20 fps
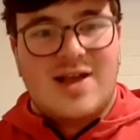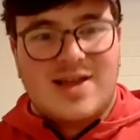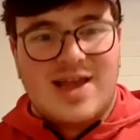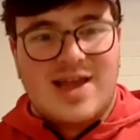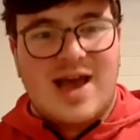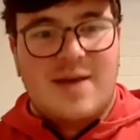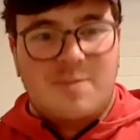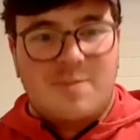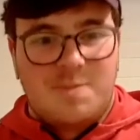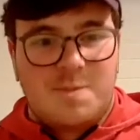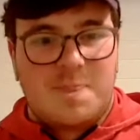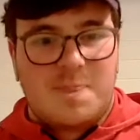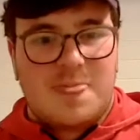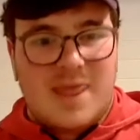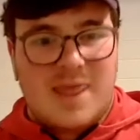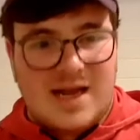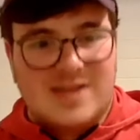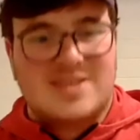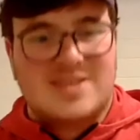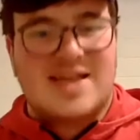Yeah.
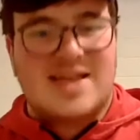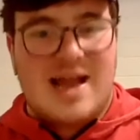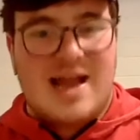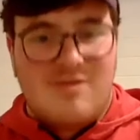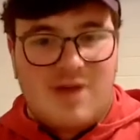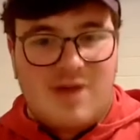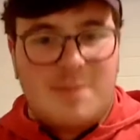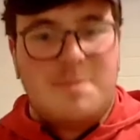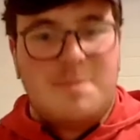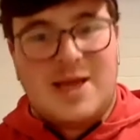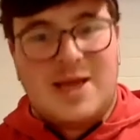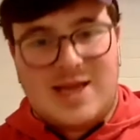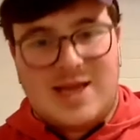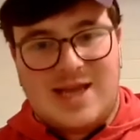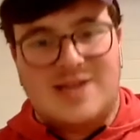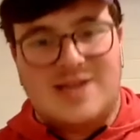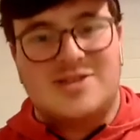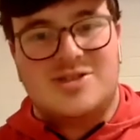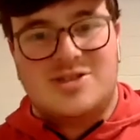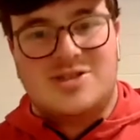And it's like, if I'm
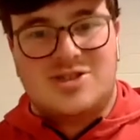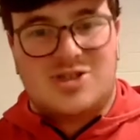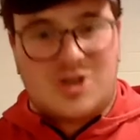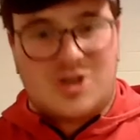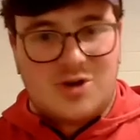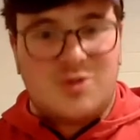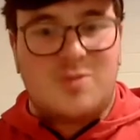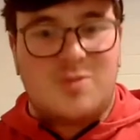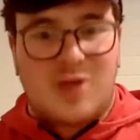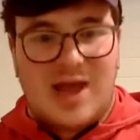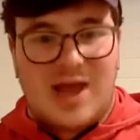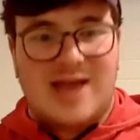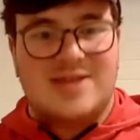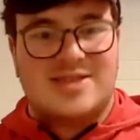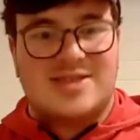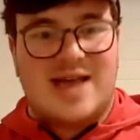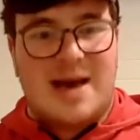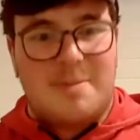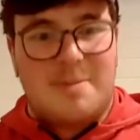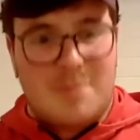picking two
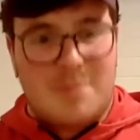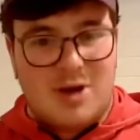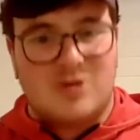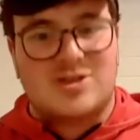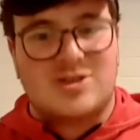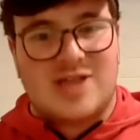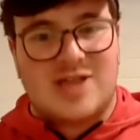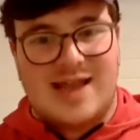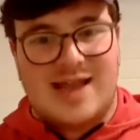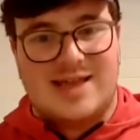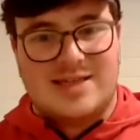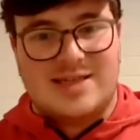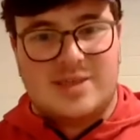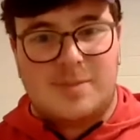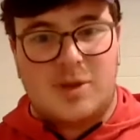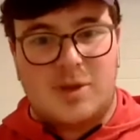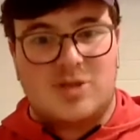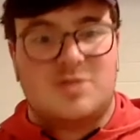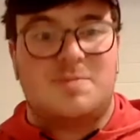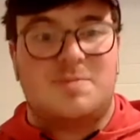players that are most likely to
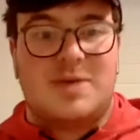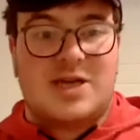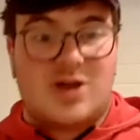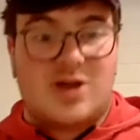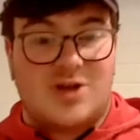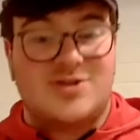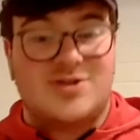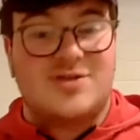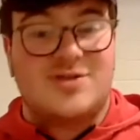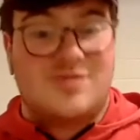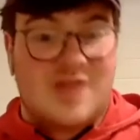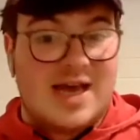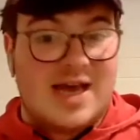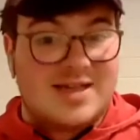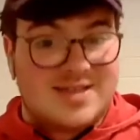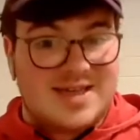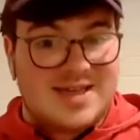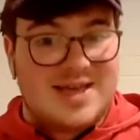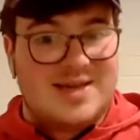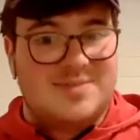bust because of their
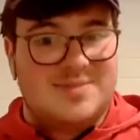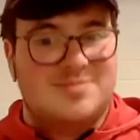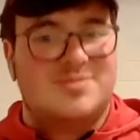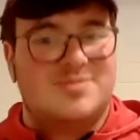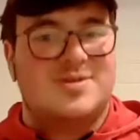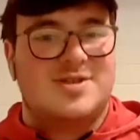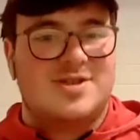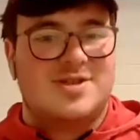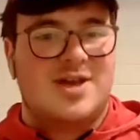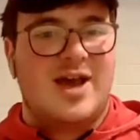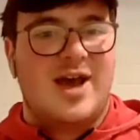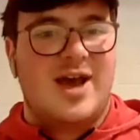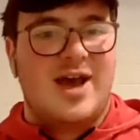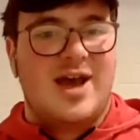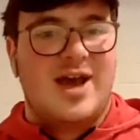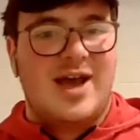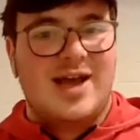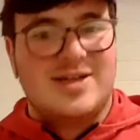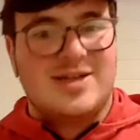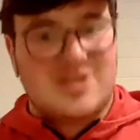teams,
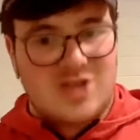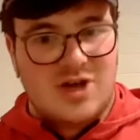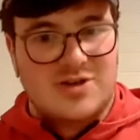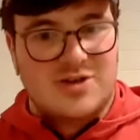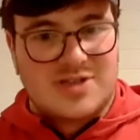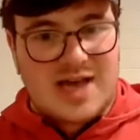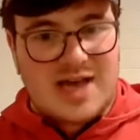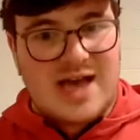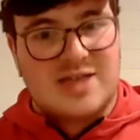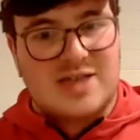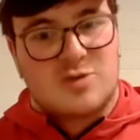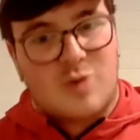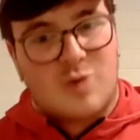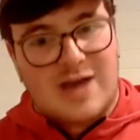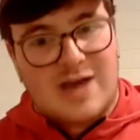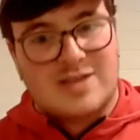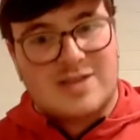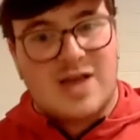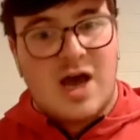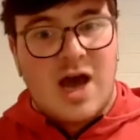it's those guys.
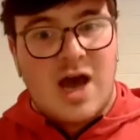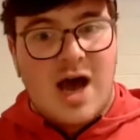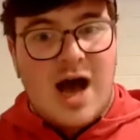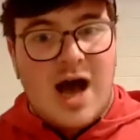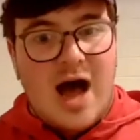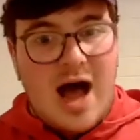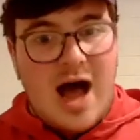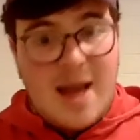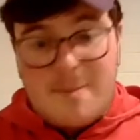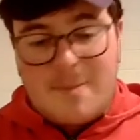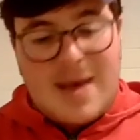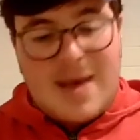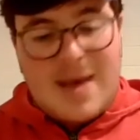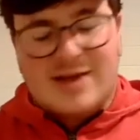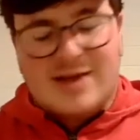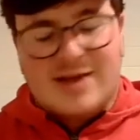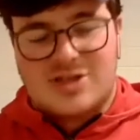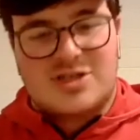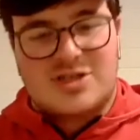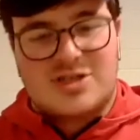Whereas I
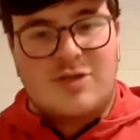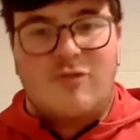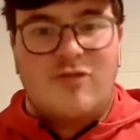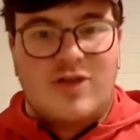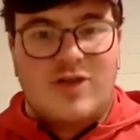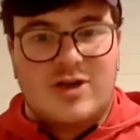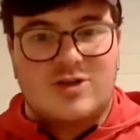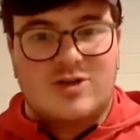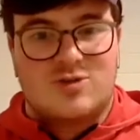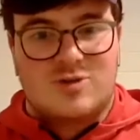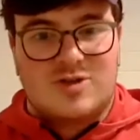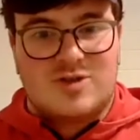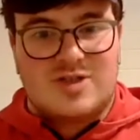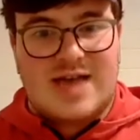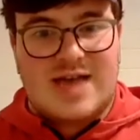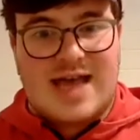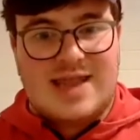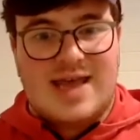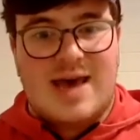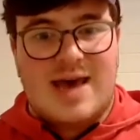bet Justin Fields was
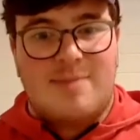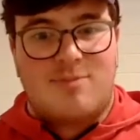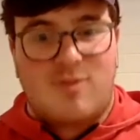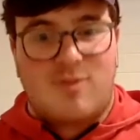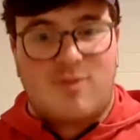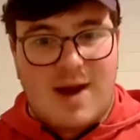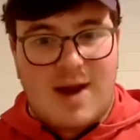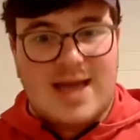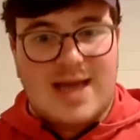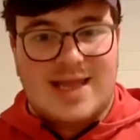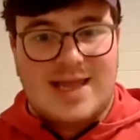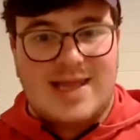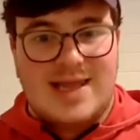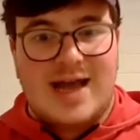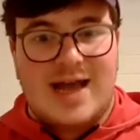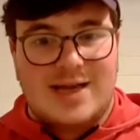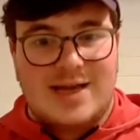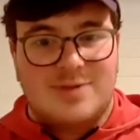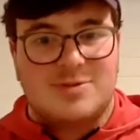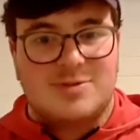sat there praying
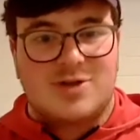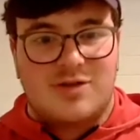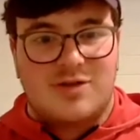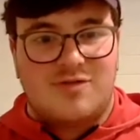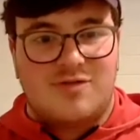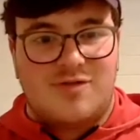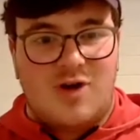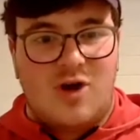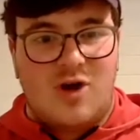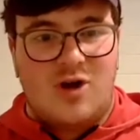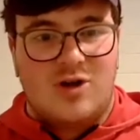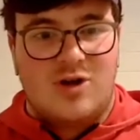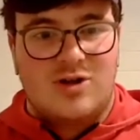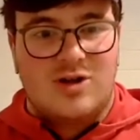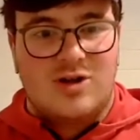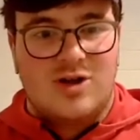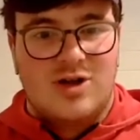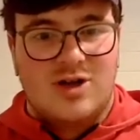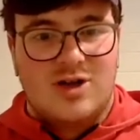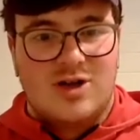that he was going to fall
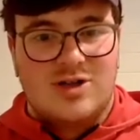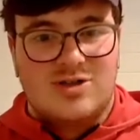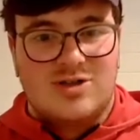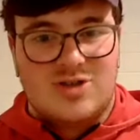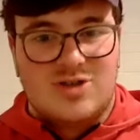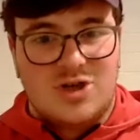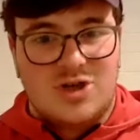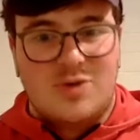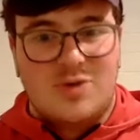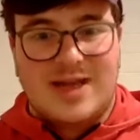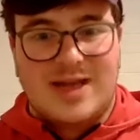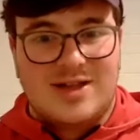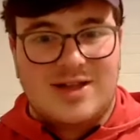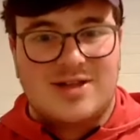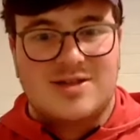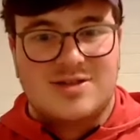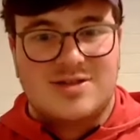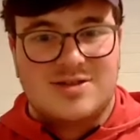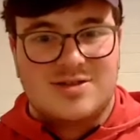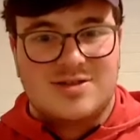to New
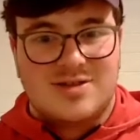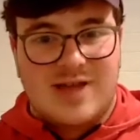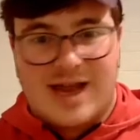England.